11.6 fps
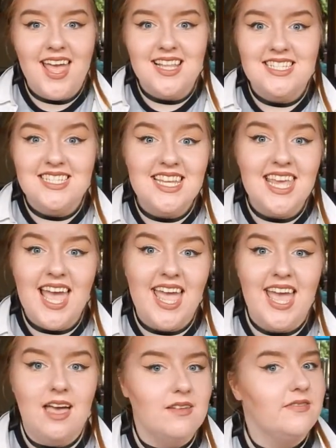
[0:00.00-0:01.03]
Today I
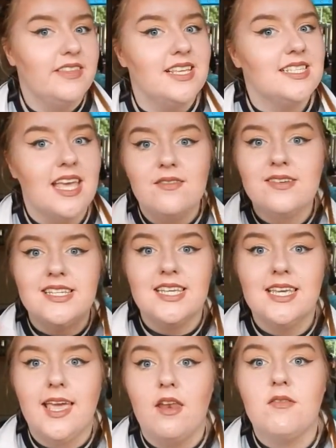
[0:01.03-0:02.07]
have this everyday
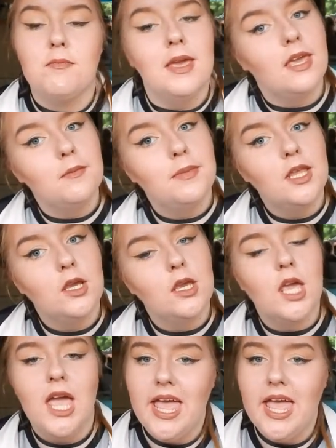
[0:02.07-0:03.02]
kind of makeup look.